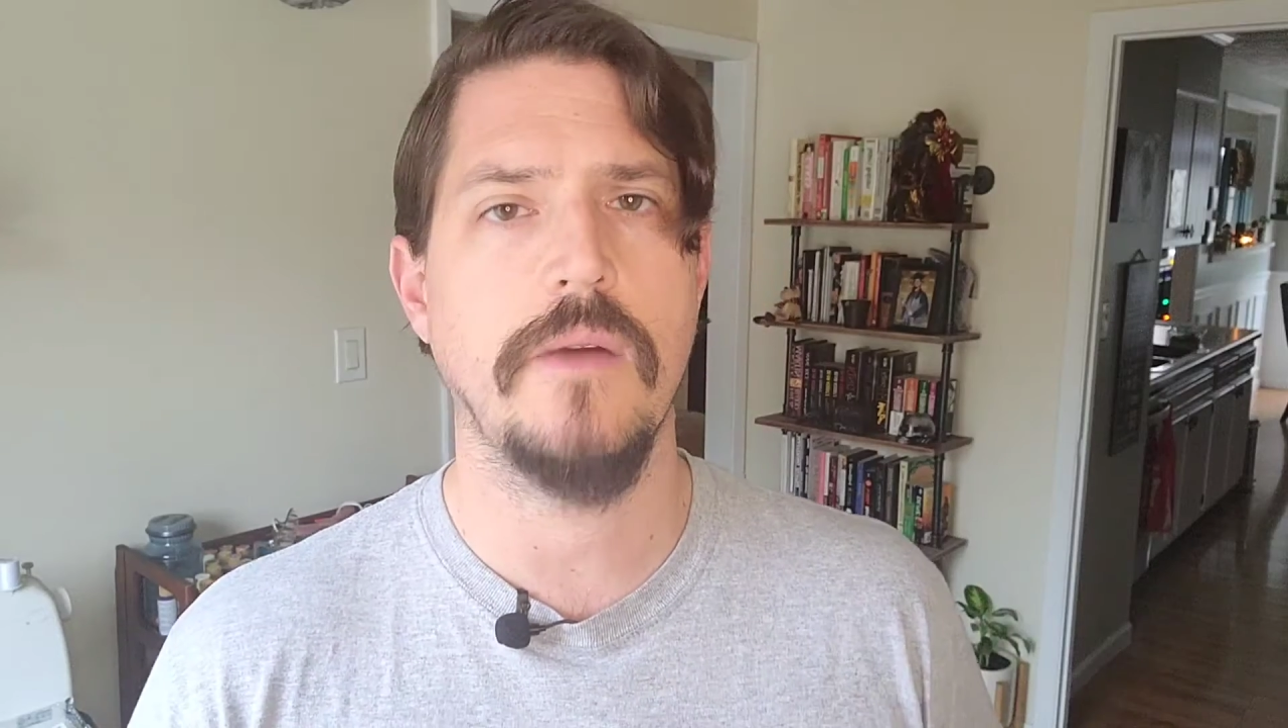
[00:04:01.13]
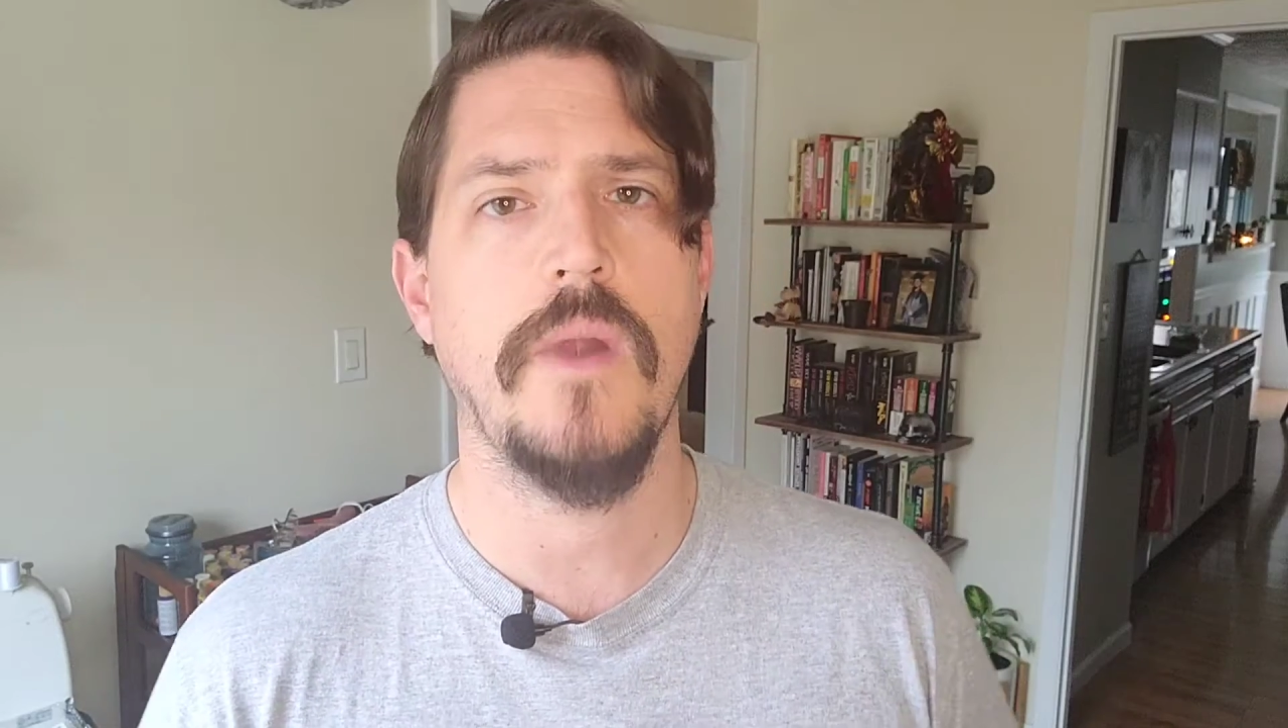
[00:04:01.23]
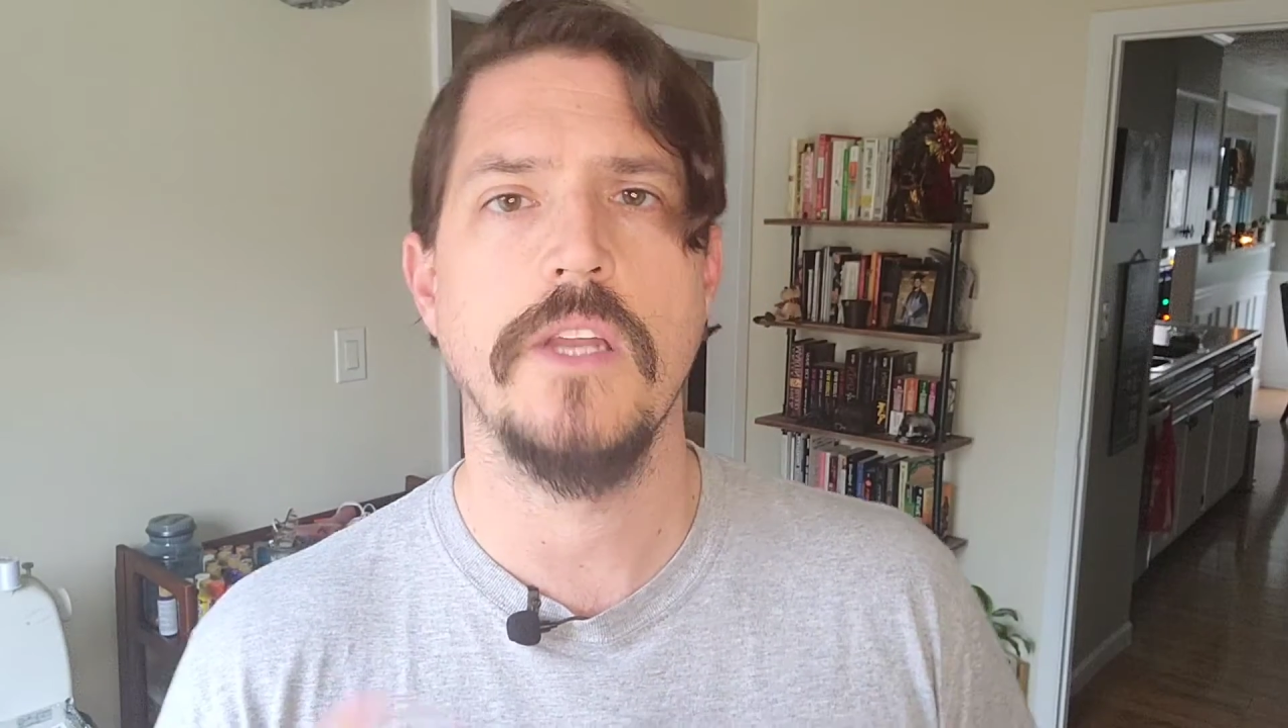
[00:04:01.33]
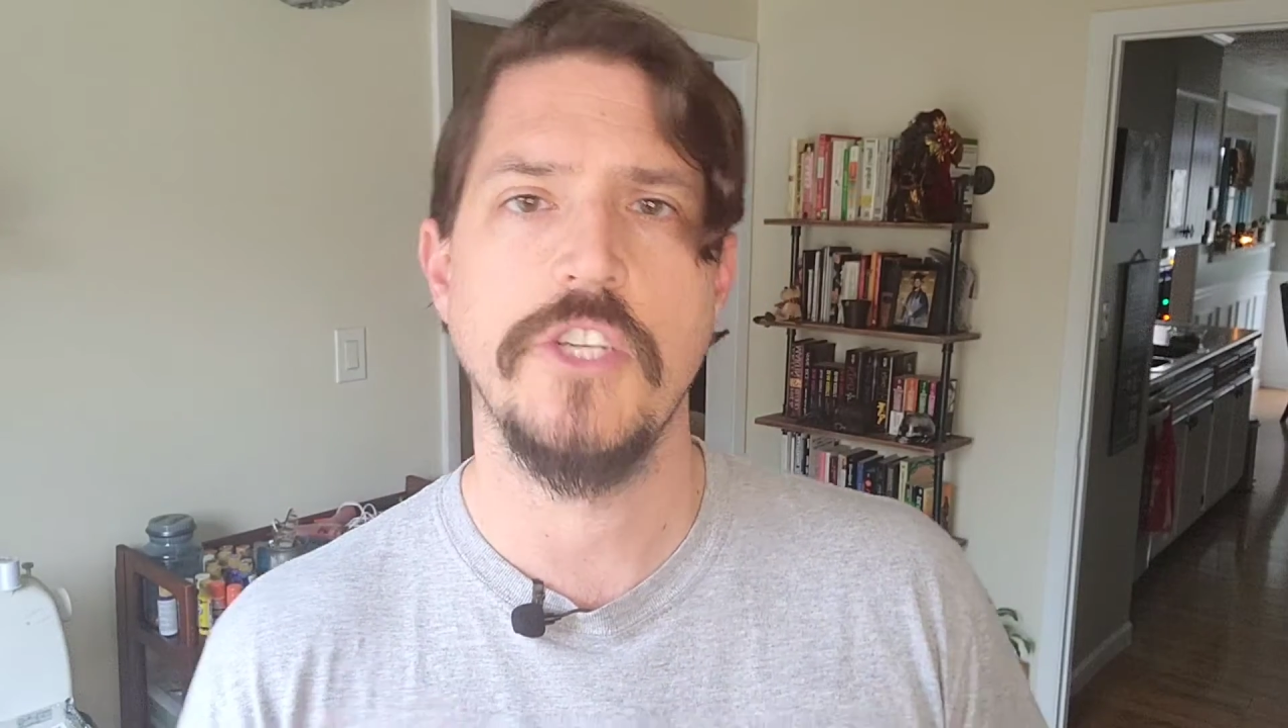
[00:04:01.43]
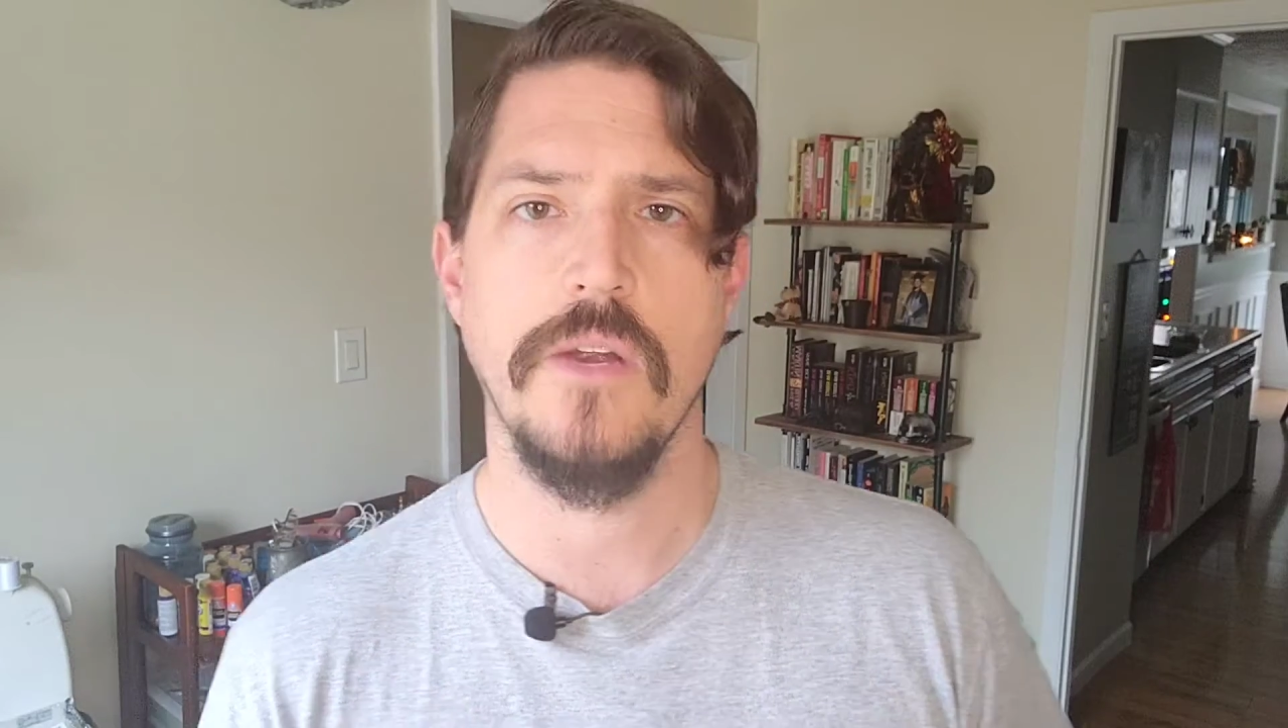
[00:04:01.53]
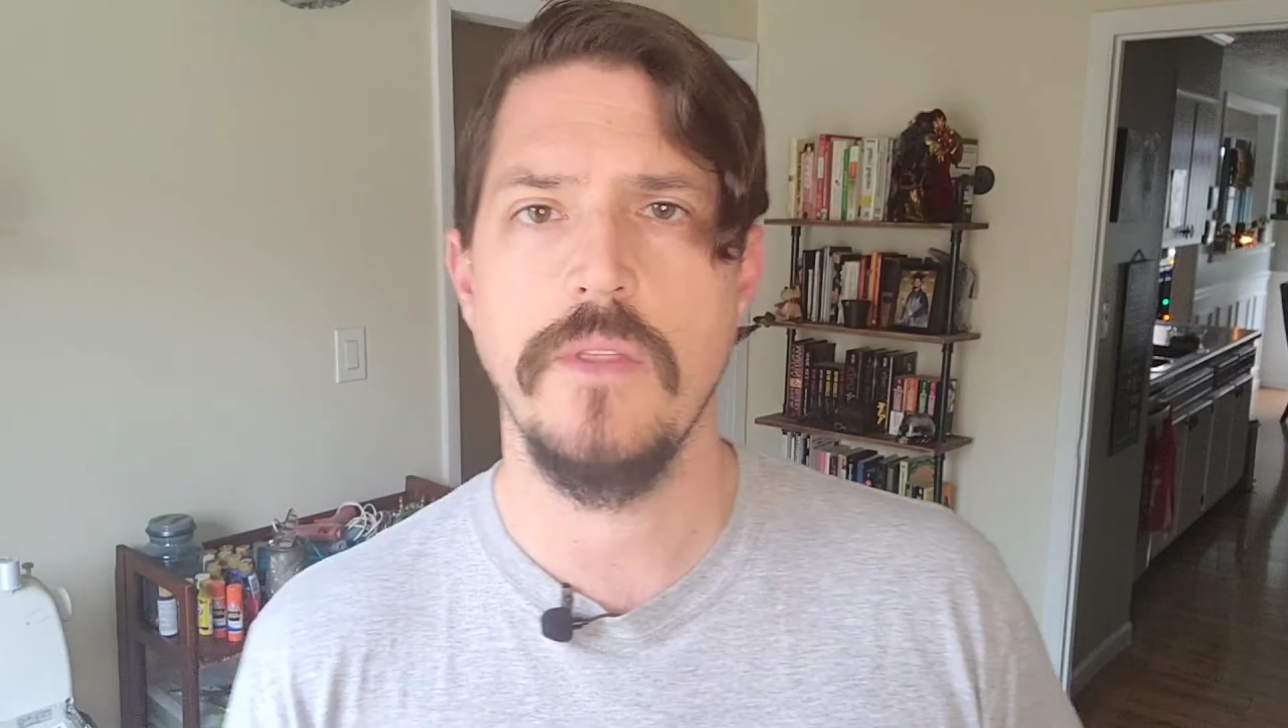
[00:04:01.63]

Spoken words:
I wanted to share